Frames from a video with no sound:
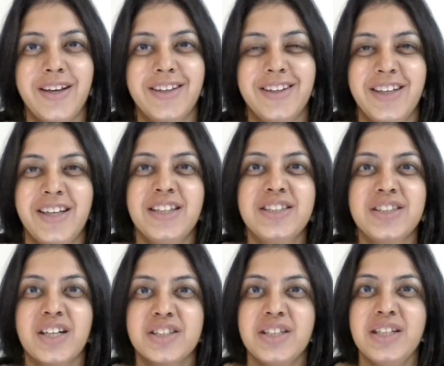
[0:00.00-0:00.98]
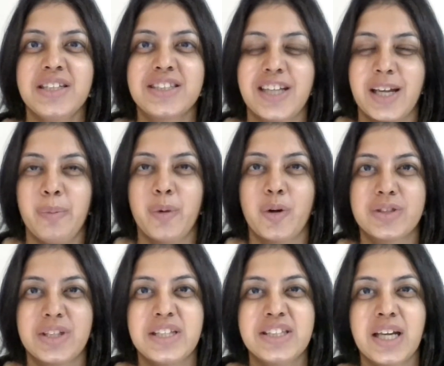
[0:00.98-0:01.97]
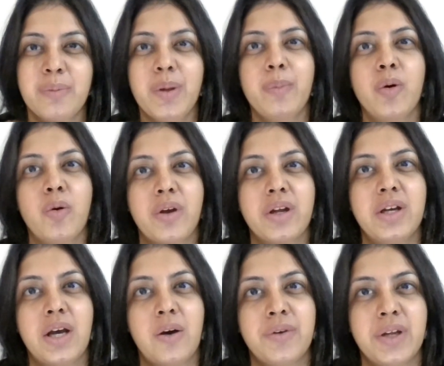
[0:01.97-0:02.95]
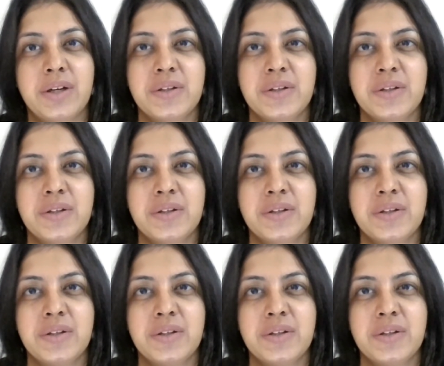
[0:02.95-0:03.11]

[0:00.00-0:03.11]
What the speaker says: The instructional design process can be broken down into